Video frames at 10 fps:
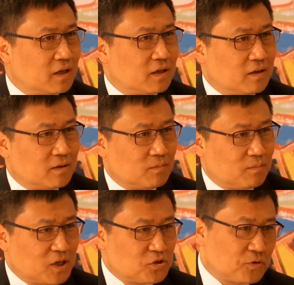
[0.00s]
Uh,
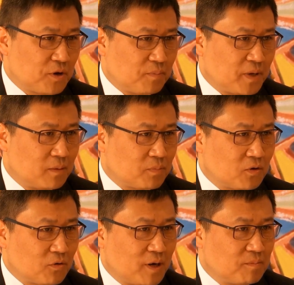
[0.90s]
mitral repair
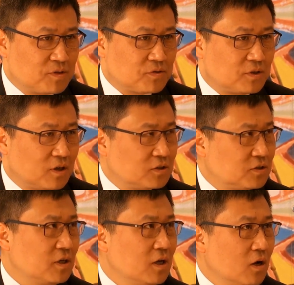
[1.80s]
program is
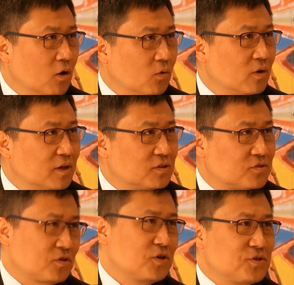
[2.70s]
not only
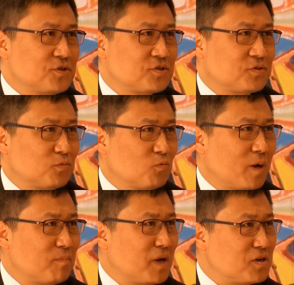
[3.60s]
surgeon's
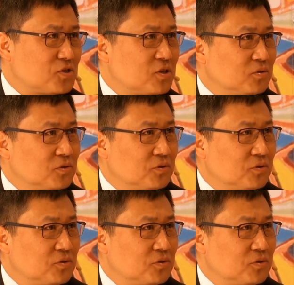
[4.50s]
one-man show.